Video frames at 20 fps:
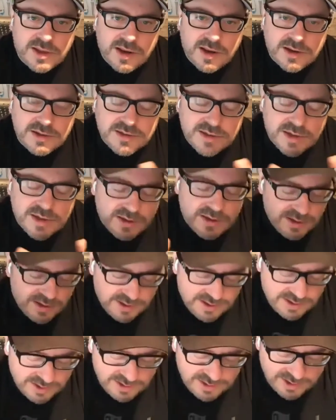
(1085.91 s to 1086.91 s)
and I said,
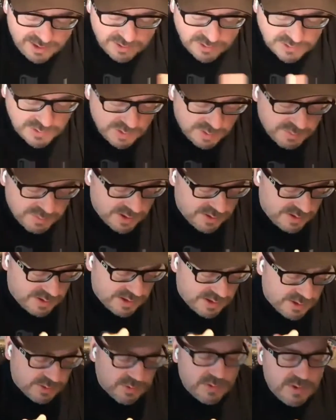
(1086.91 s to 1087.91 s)
here's what I'm going
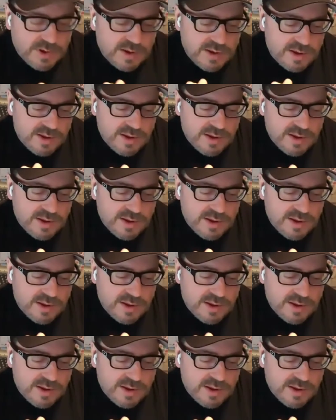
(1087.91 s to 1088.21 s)
to do.